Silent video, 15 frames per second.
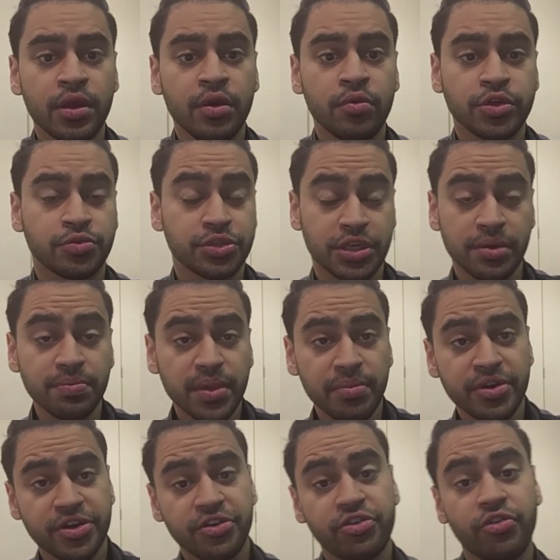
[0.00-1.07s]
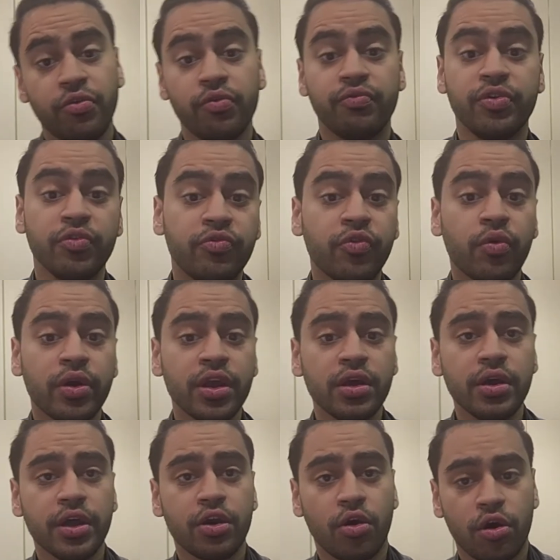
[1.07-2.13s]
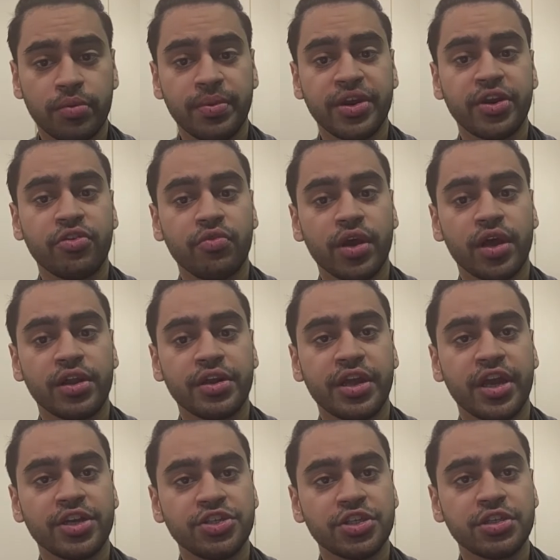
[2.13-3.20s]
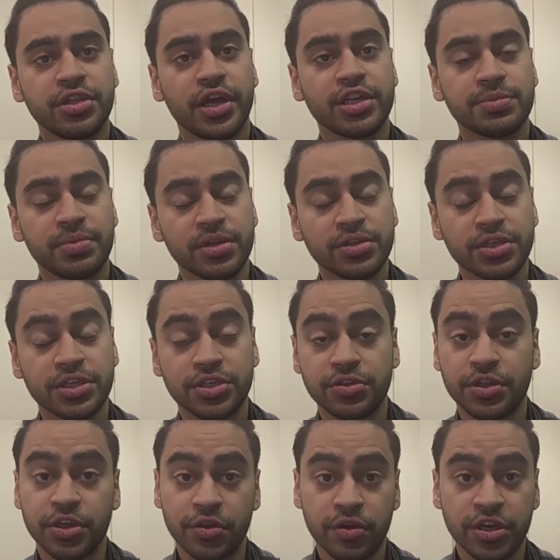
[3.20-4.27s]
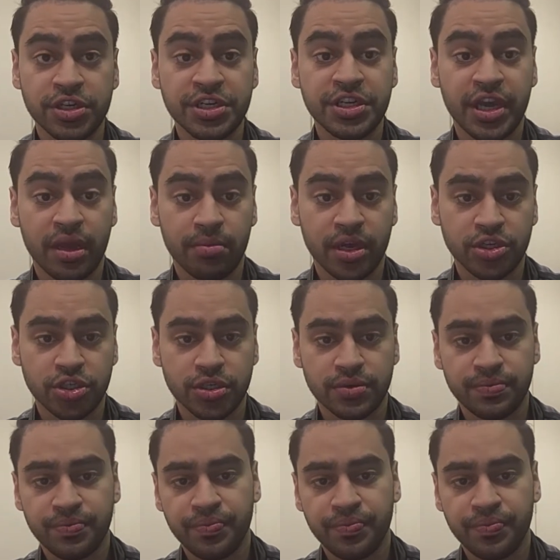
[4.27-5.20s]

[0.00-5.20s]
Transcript: which was implemented through Vuforia, an augmented reality engine that is built into the Unity game engine.